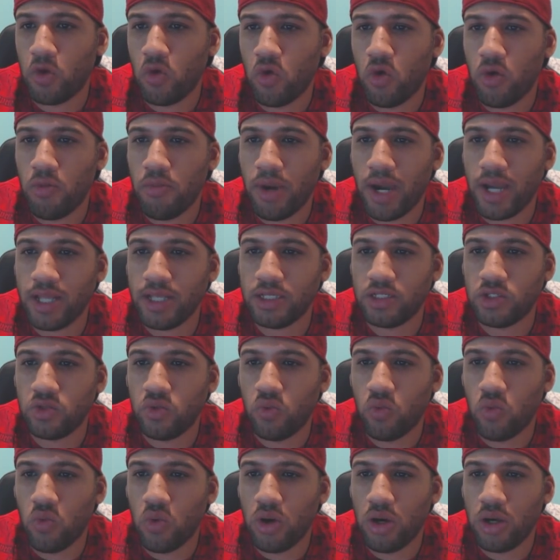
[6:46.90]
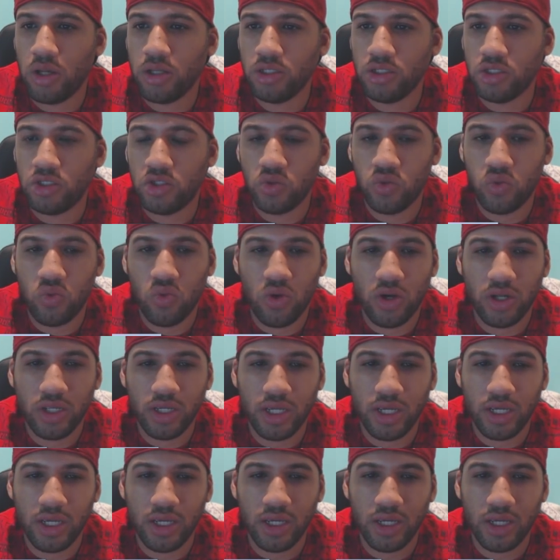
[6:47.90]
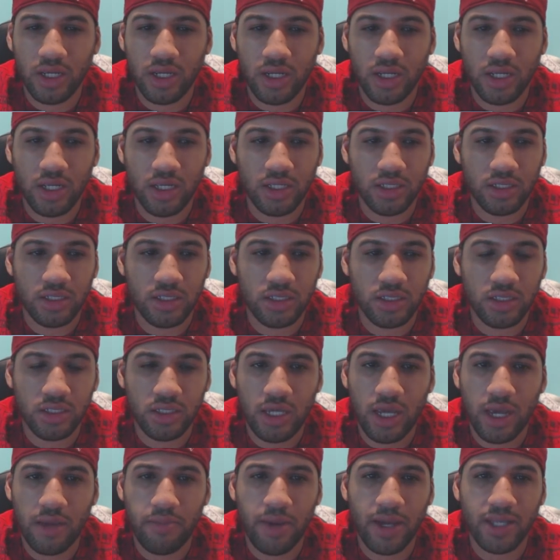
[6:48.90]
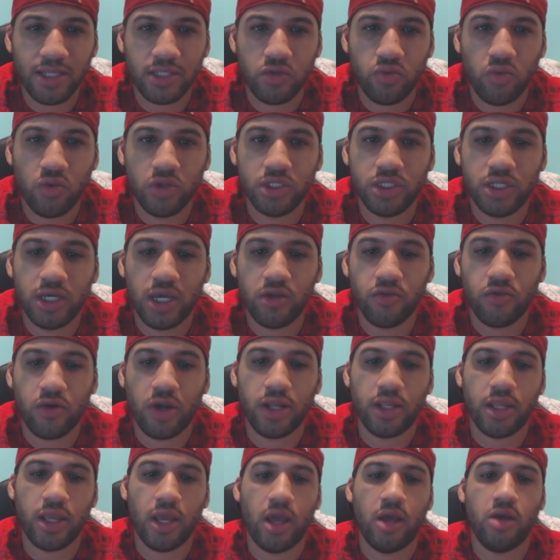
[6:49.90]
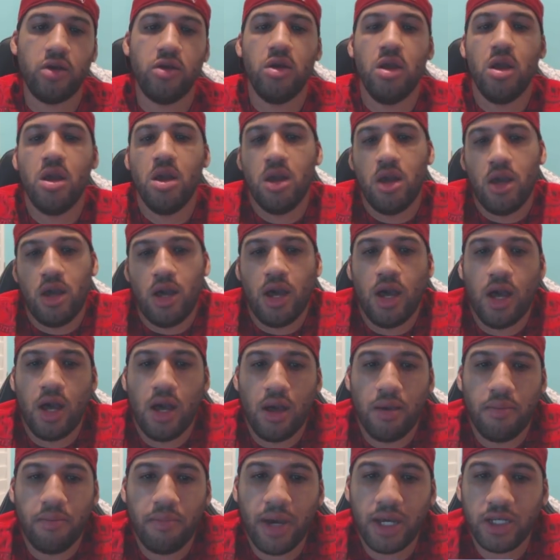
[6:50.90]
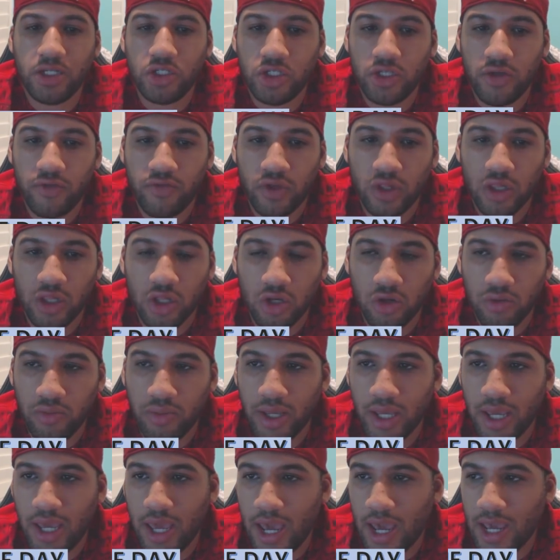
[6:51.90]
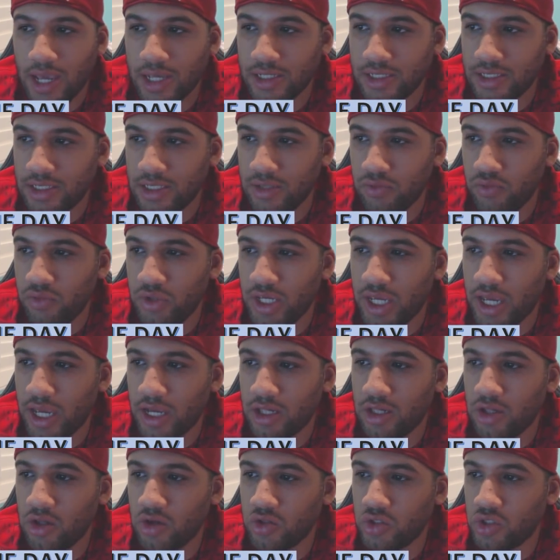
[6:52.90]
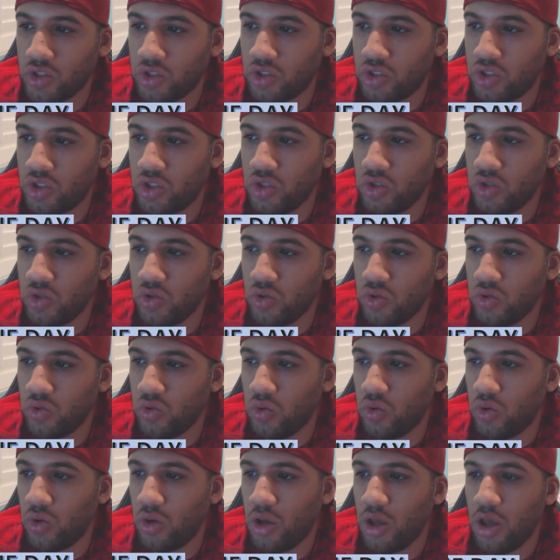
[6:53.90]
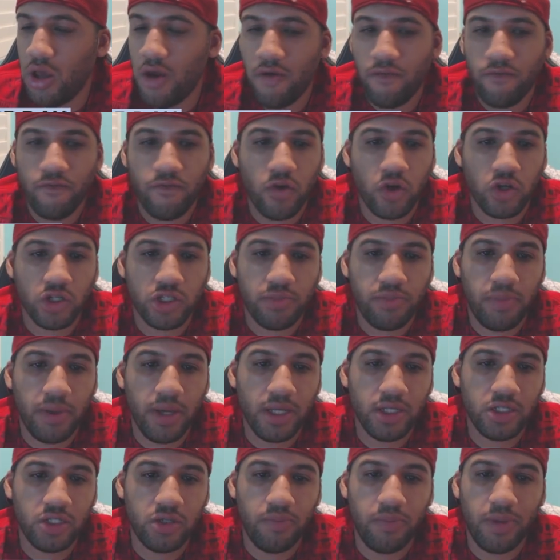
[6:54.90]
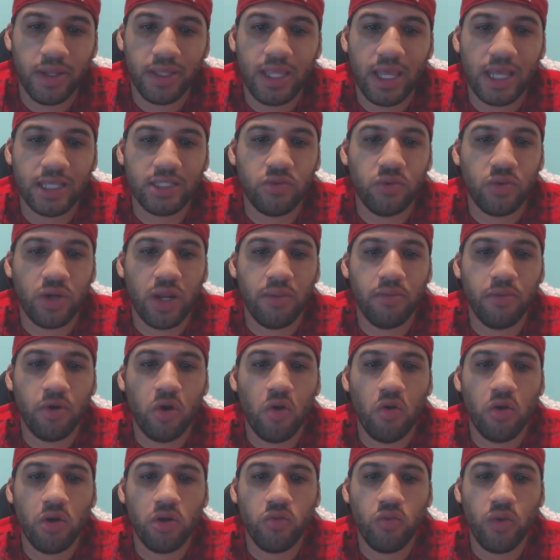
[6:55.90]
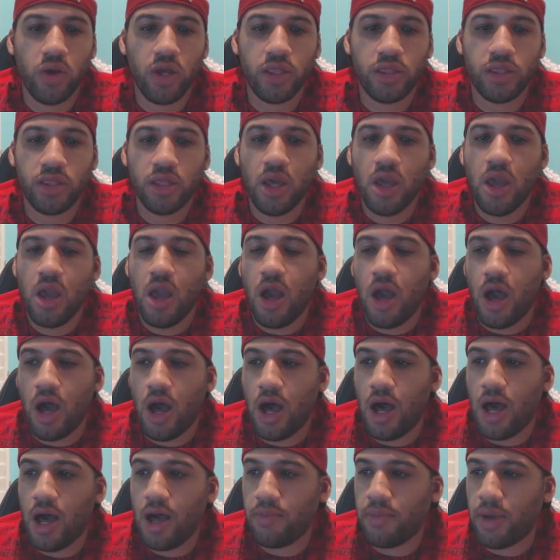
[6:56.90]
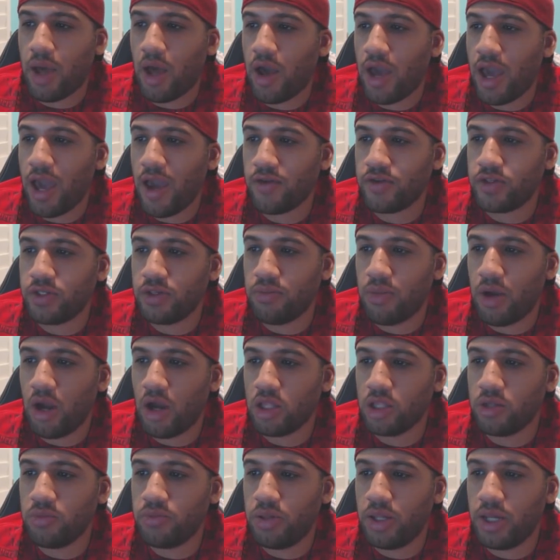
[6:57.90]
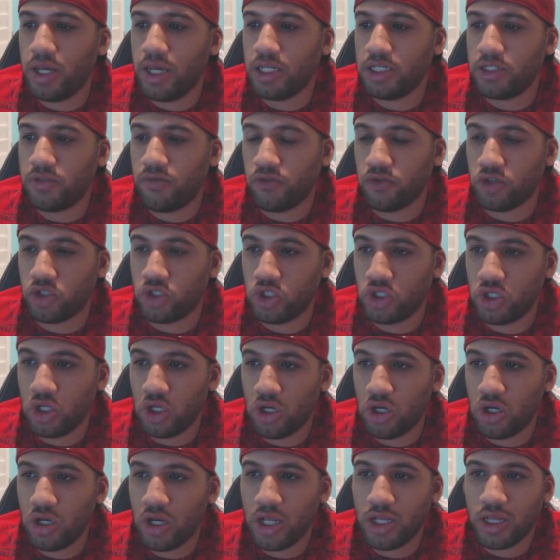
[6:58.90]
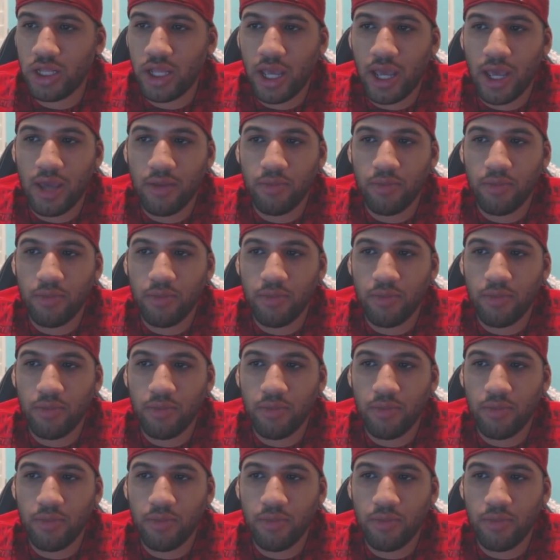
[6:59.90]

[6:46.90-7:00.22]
or -120. It is, yeah, -110 right now. Might shift a little bit as we get closer to first pitch, but that's what I'm going with. I'll have some other plays for sure in the